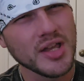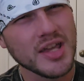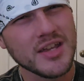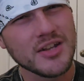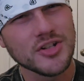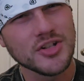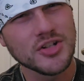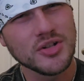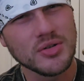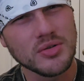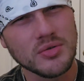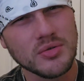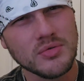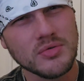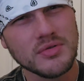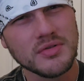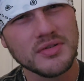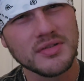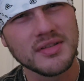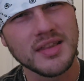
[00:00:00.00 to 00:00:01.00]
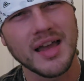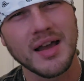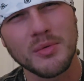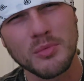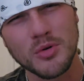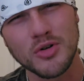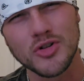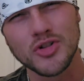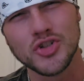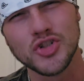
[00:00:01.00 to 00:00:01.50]
issues
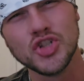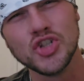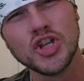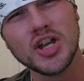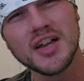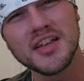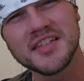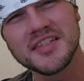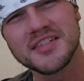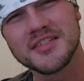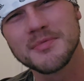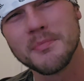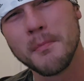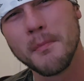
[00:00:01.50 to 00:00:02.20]
that were just